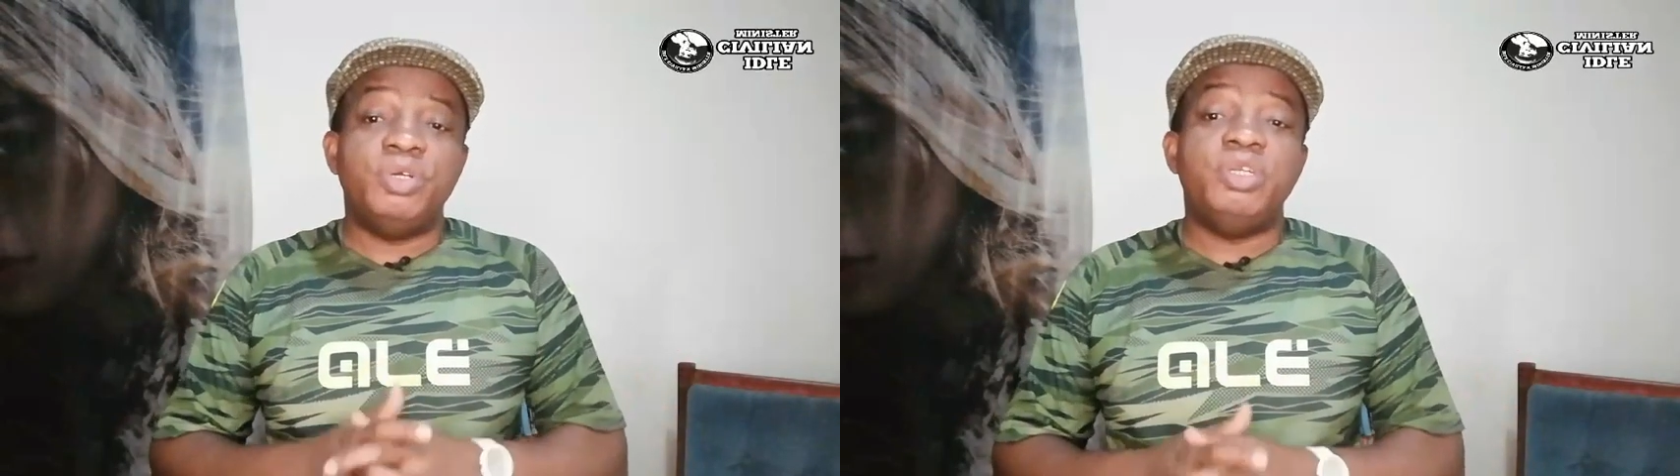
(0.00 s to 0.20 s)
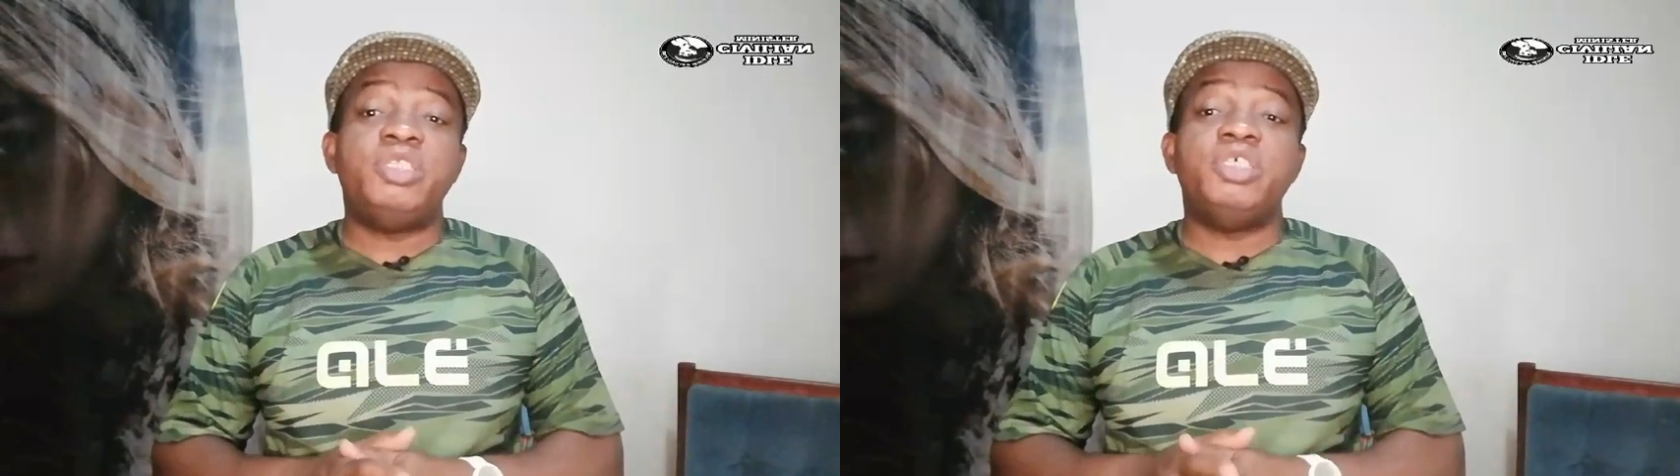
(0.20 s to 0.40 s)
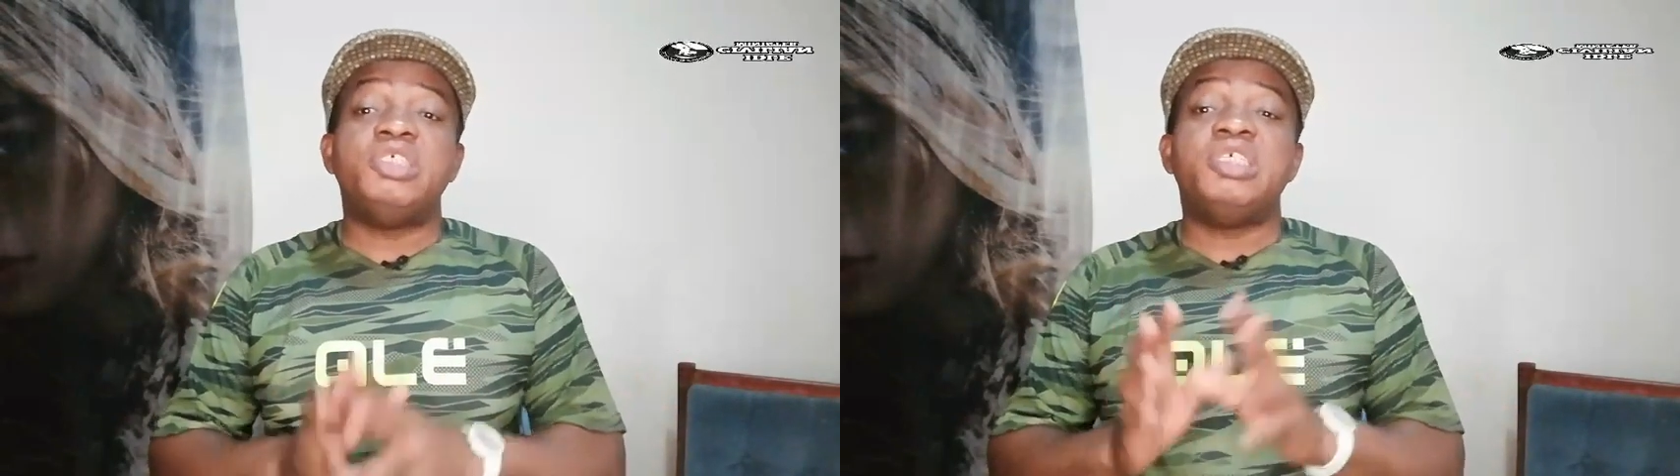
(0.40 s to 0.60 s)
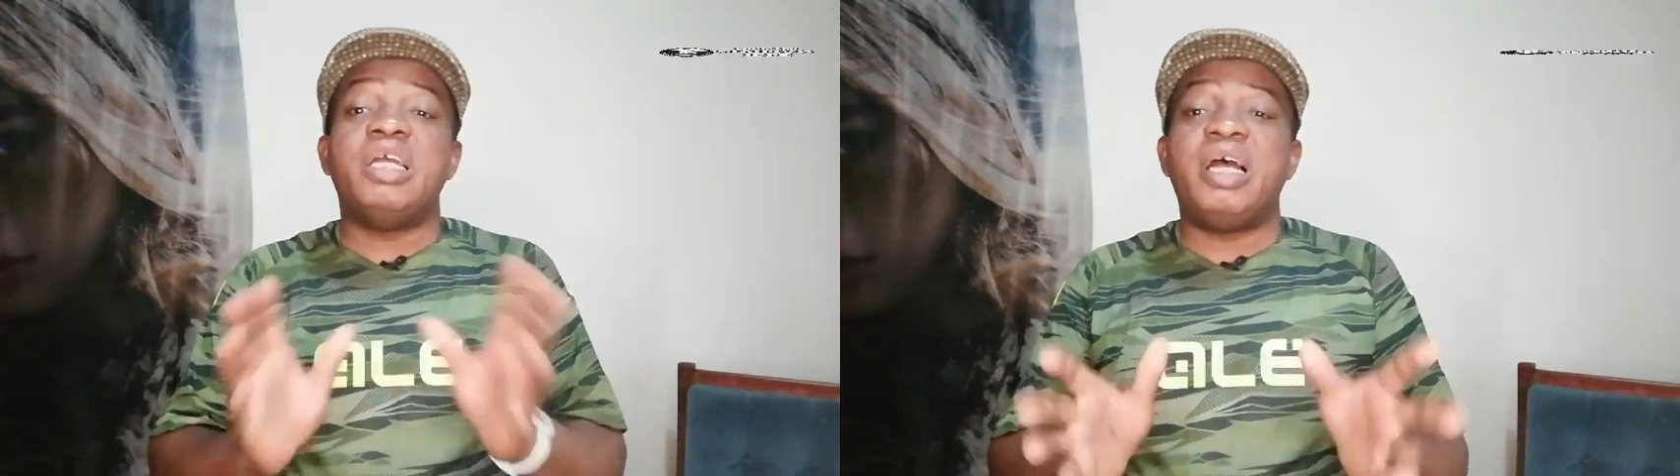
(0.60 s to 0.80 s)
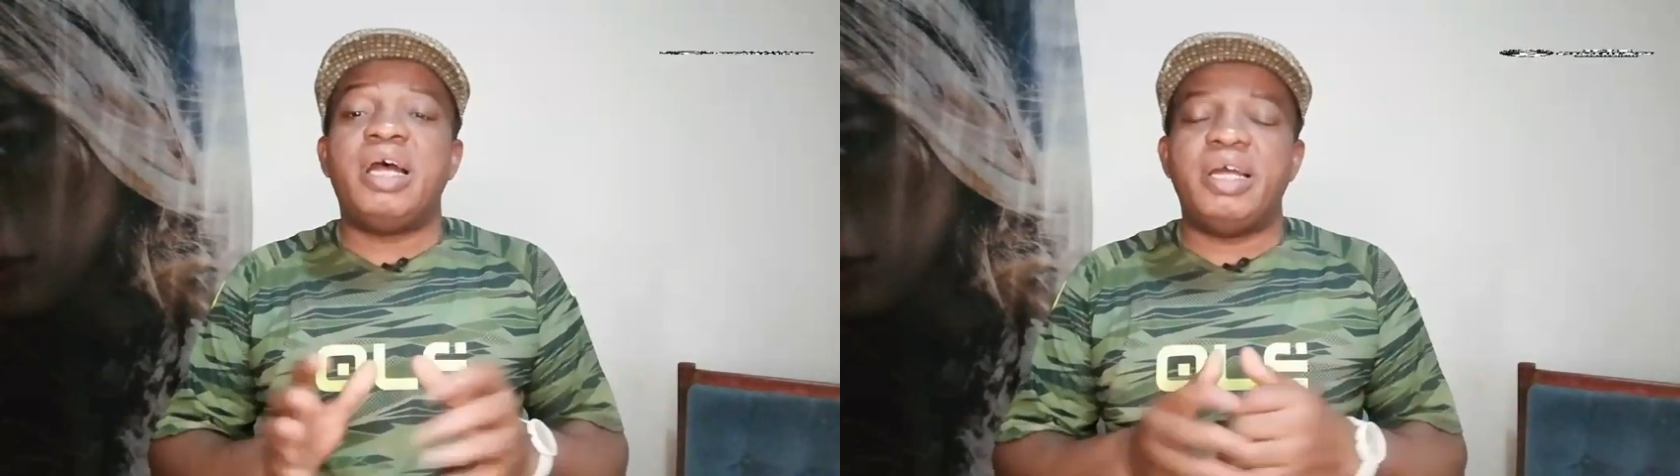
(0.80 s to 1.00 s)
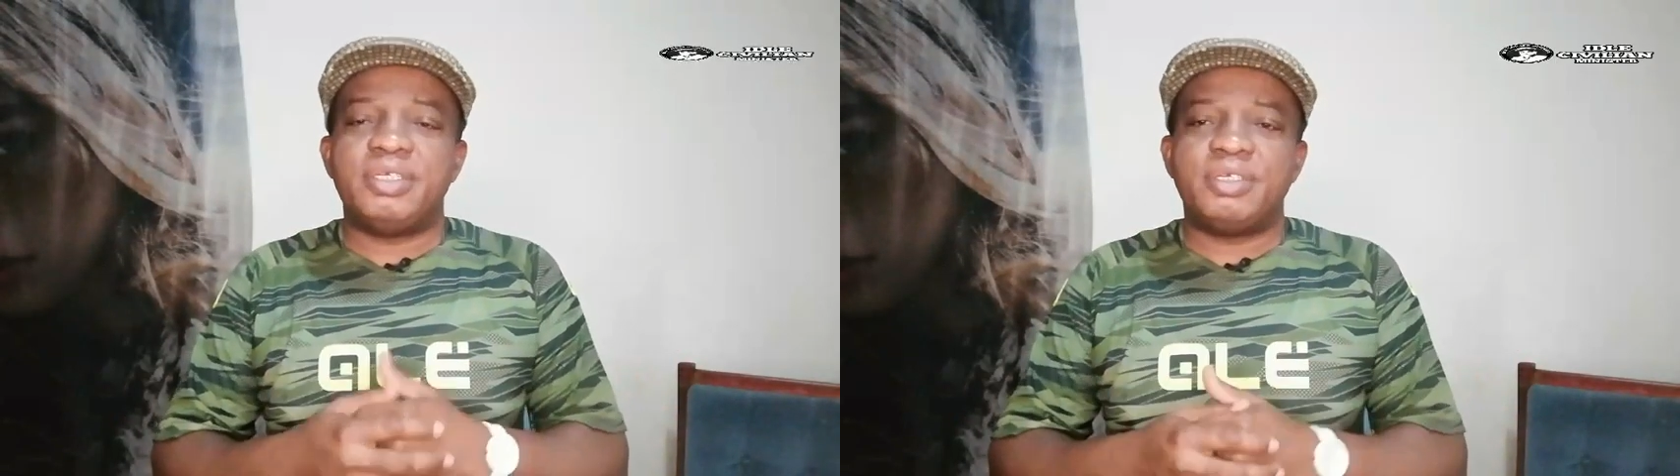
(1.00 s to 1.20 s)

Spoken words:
the only thing she had,